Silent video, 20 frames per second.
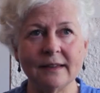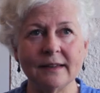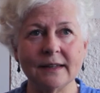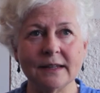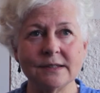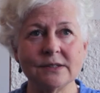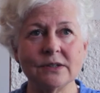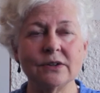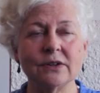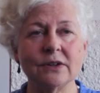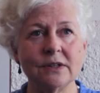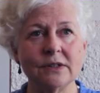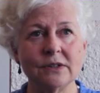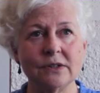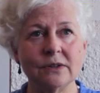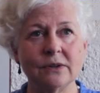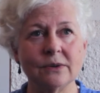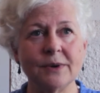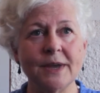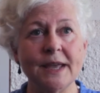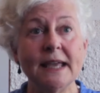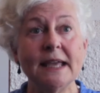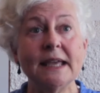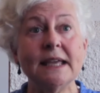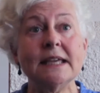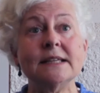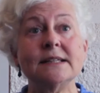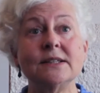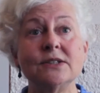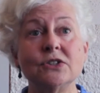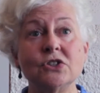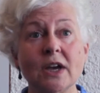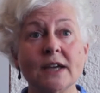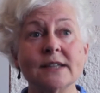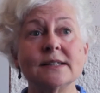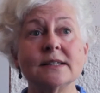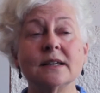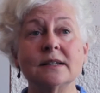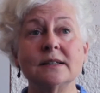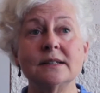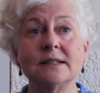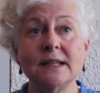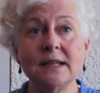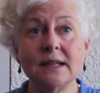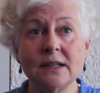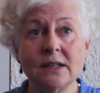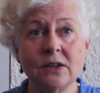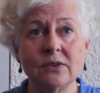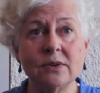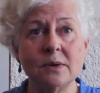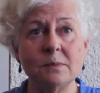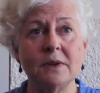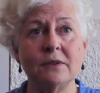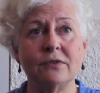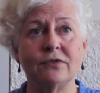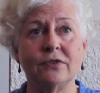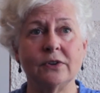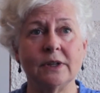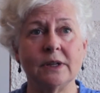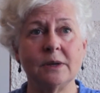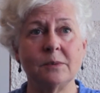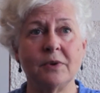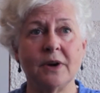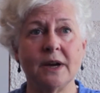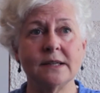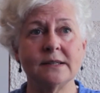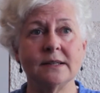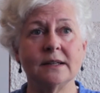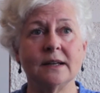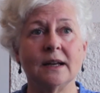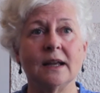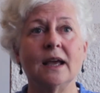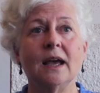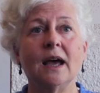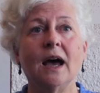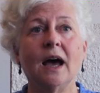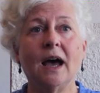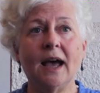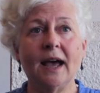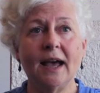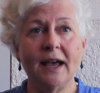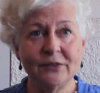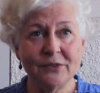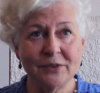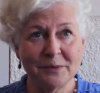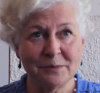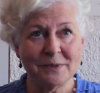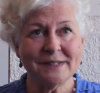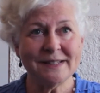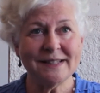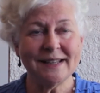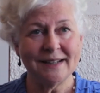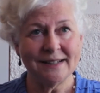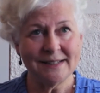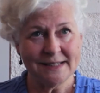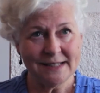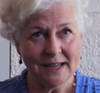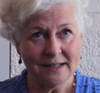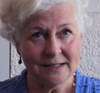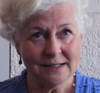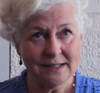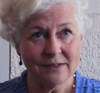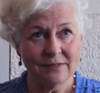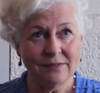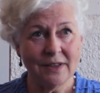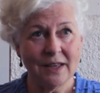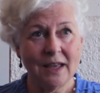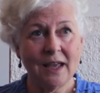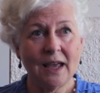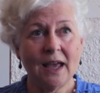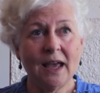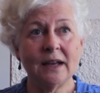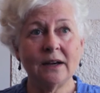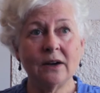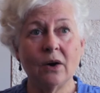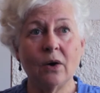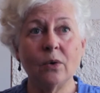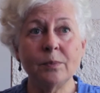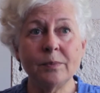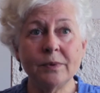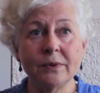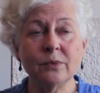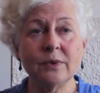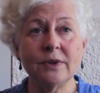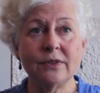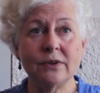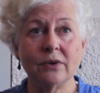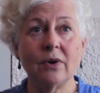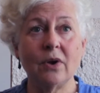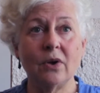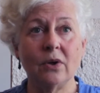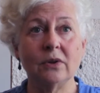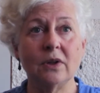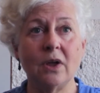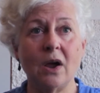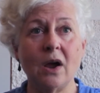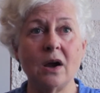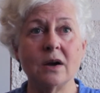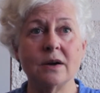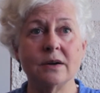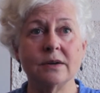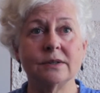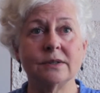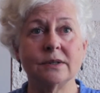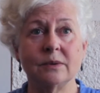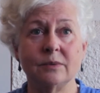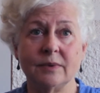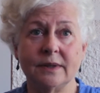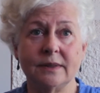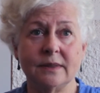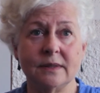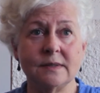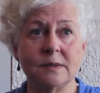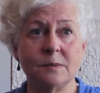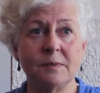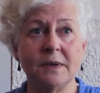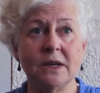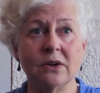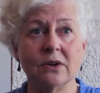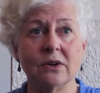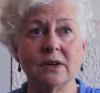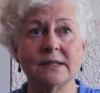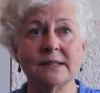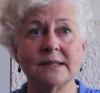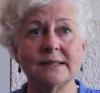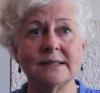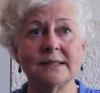the listener can do is just continue to be fully present, 100% attentive, and open with your whole heart to what the speaker is